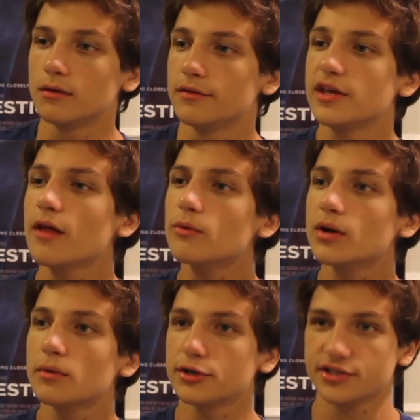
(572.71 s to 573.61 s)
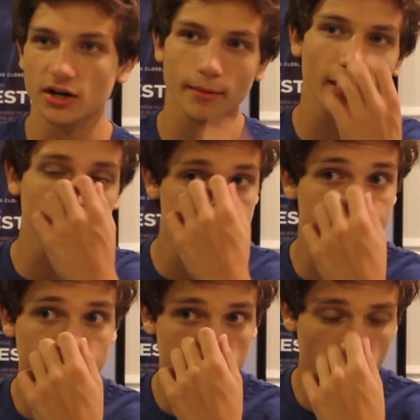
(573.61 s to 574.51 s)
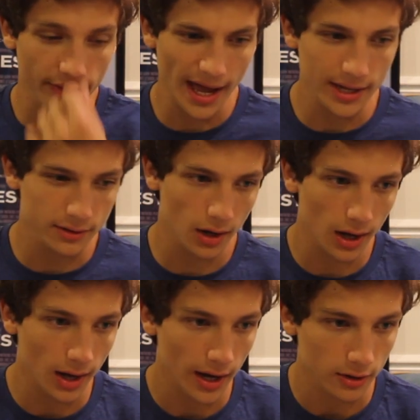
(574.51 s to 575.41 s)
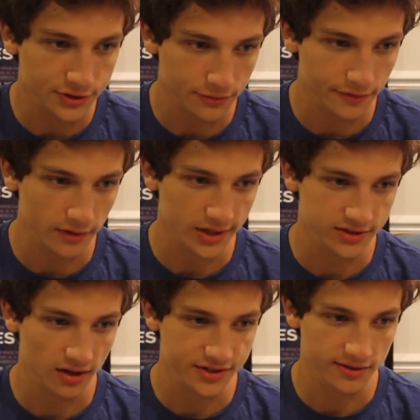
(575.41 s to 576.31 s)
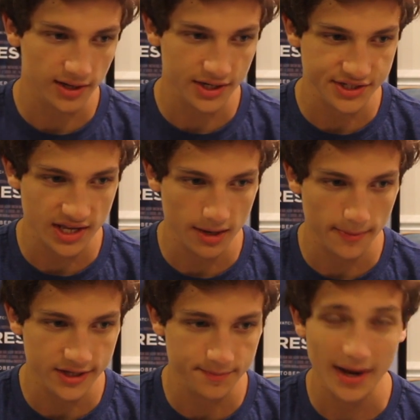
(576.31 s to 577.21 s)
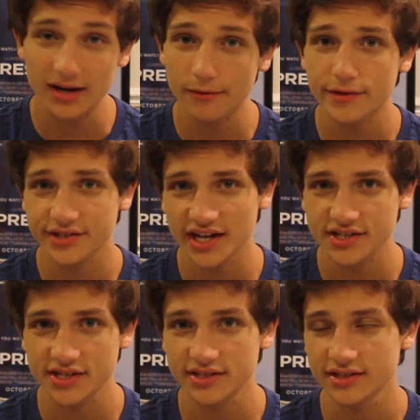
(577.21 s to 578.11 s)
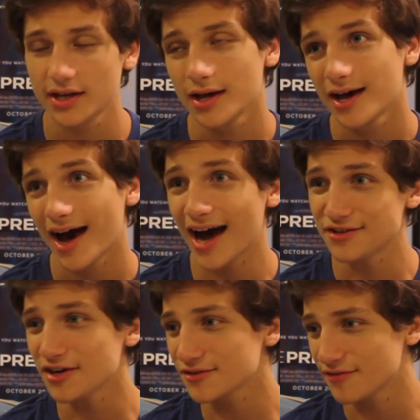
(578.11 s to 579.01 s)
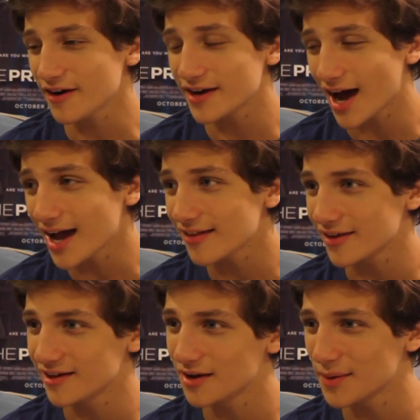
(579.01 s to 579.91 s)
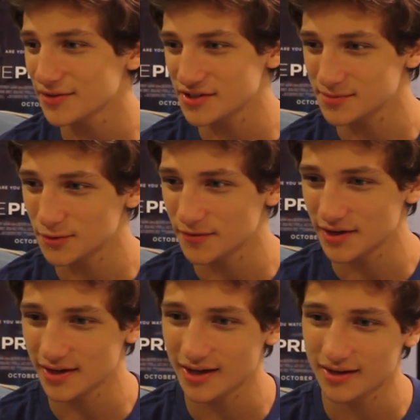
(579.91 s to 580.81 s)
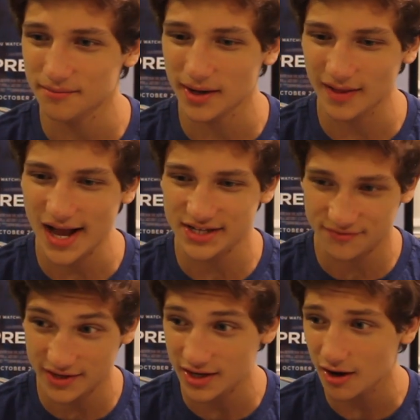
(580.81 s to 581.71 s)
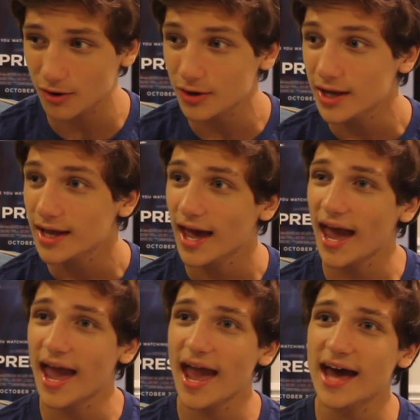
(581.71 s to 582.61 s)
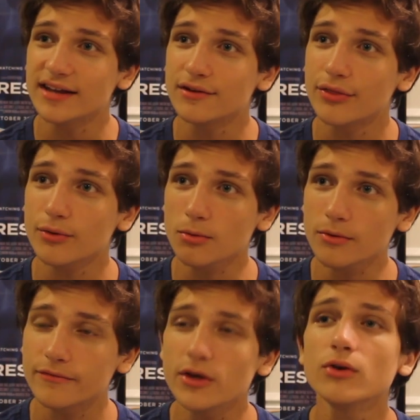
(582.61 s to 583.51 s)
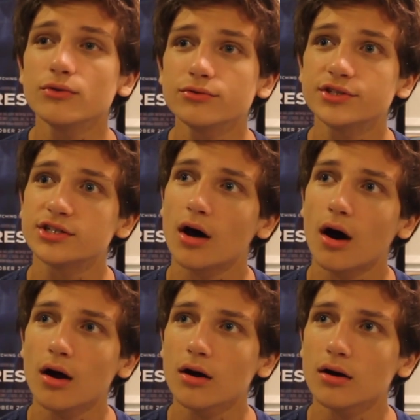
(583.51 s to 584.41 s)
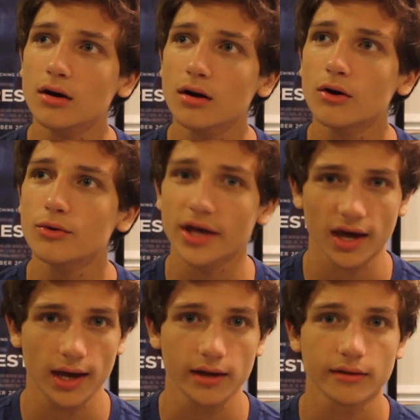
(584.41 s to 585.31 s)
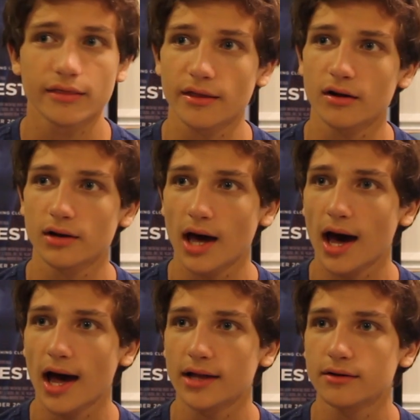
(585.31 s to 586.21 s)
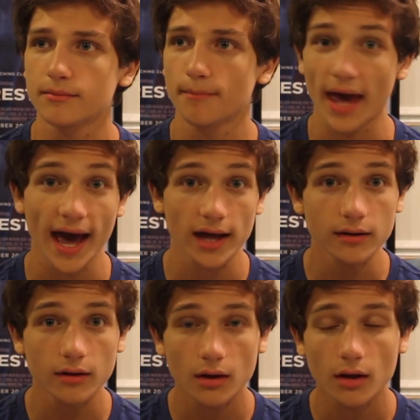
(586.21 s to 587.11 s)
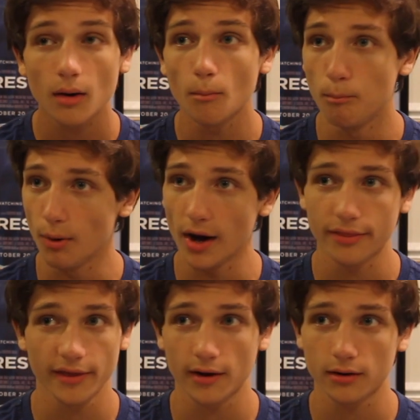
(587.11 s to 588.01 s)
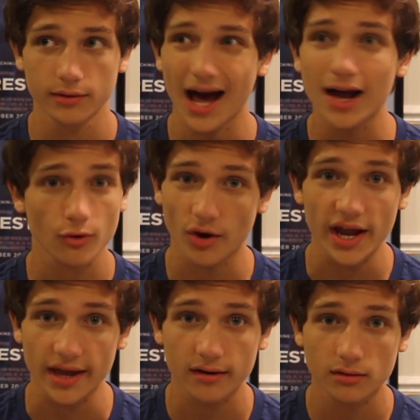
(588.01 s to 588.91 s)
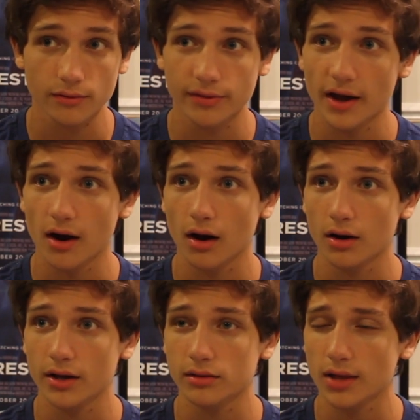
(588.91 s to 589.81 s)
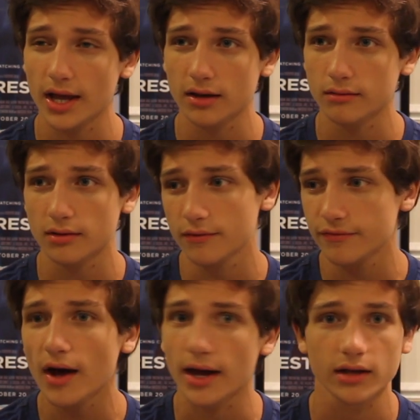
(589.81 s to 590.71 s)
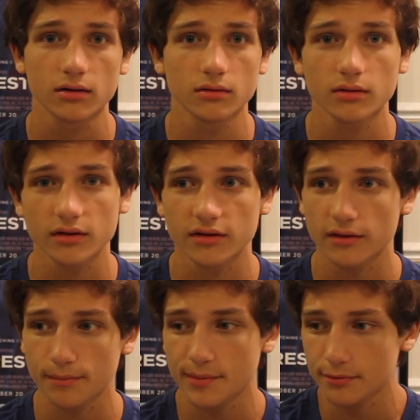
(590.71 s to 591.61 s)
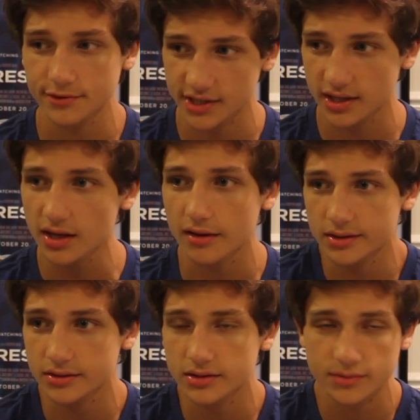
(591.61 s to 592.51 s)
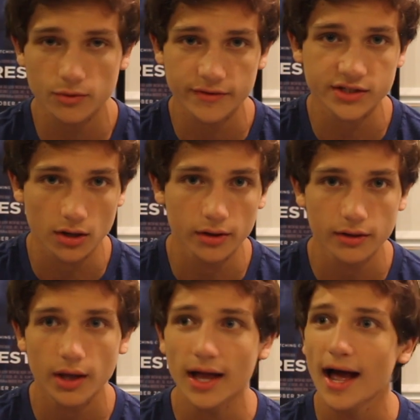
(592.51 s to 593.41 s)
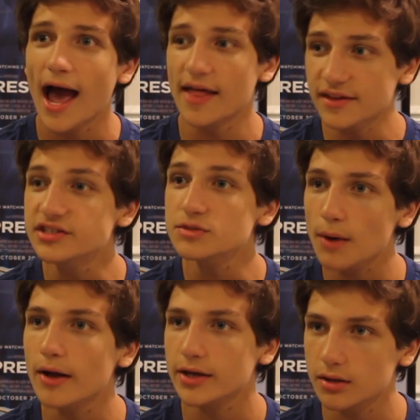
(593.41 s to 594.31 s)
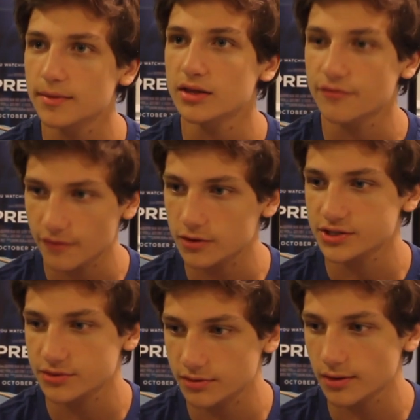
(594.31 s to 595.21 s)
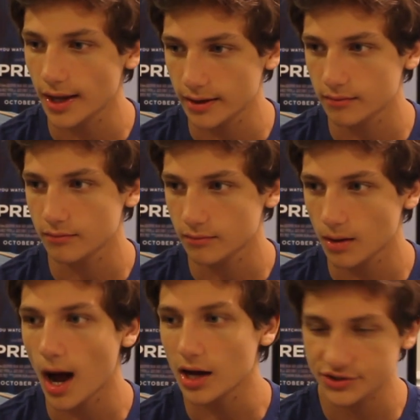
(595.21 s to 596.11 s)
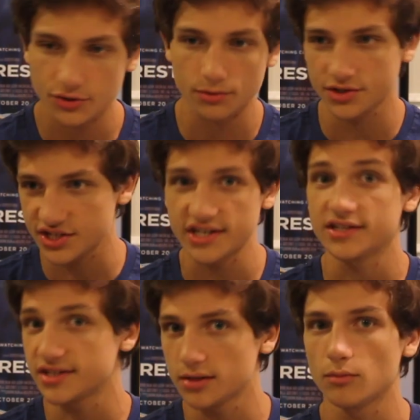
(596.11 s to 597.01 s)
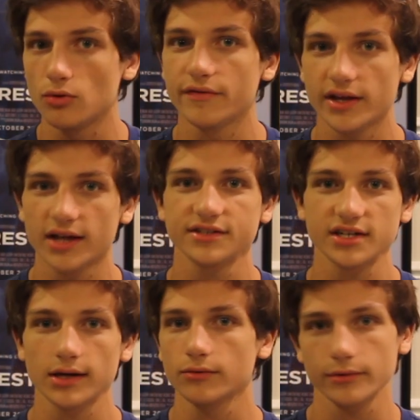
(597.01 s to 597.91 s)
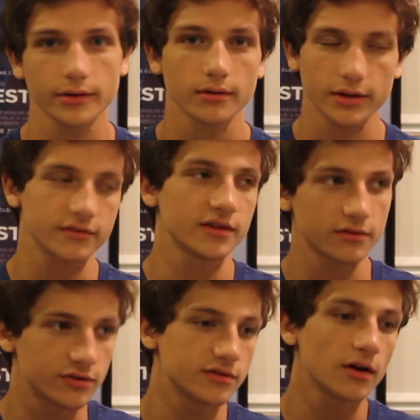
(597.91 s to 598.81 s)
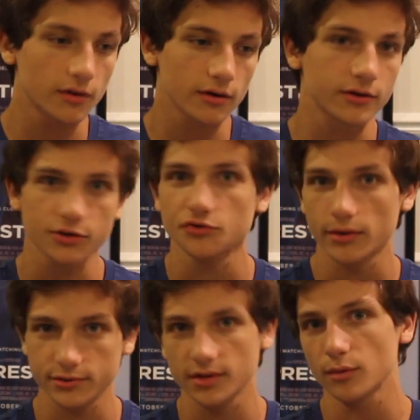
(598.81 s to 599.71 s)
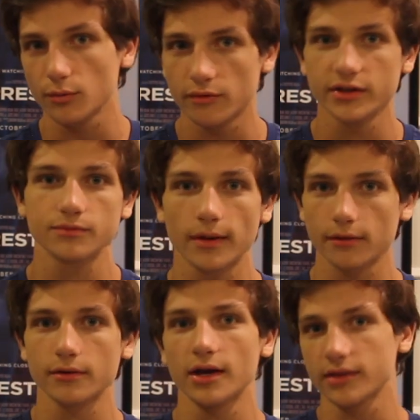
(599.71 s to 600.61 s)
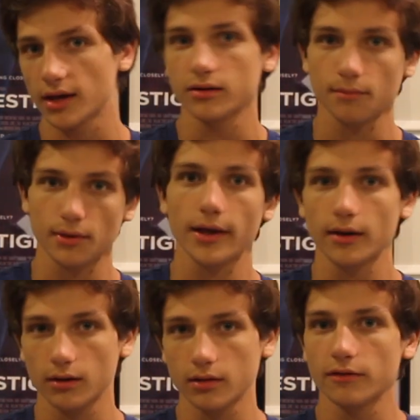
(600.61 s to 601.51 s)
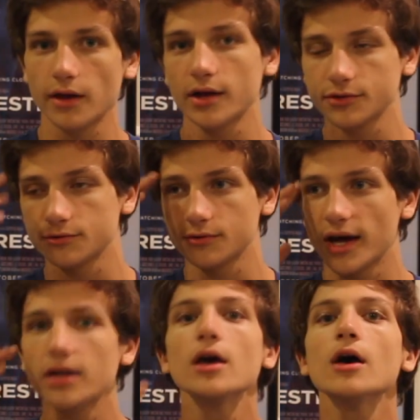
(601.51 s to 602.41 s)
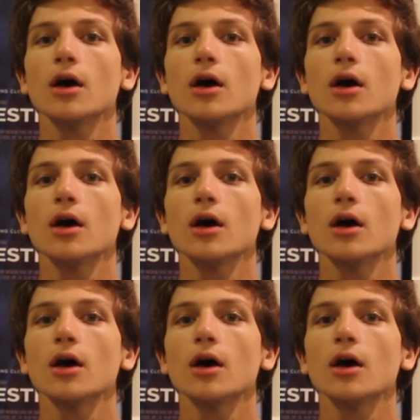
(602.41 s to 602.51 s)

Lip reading: The other one I want to talk about that I also feel has lost a lot of steam is Battle of the Sexes. I talked very highly about this movie in my last video, and the reviews are okay. They're not bad, but they're not great. They're fine. They're people are saying, yeah, this movie's good. And this is probably going to be the first, like, Oscar season movie I see. I don't really, like, Dunkirk and Detroit were summer movies, whether or not they end up playing into the Oscars or not.